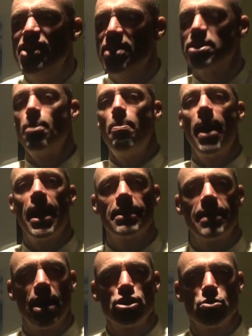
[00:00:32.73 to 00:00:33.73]

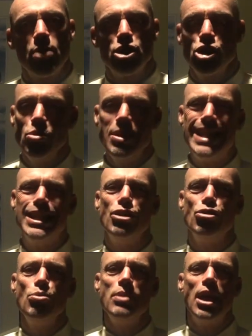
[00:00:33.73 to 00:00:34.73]
dissipate that stress. You need
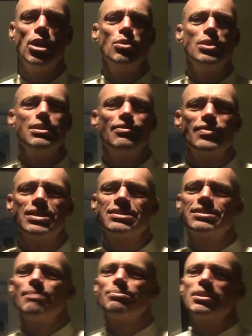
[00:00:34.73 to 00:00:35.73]
to do that. You need to find
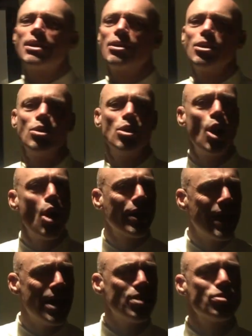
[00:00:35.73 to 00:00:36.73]
something. I know y'all
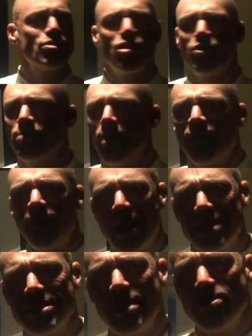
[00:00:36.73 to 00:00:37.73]
can't surf, but find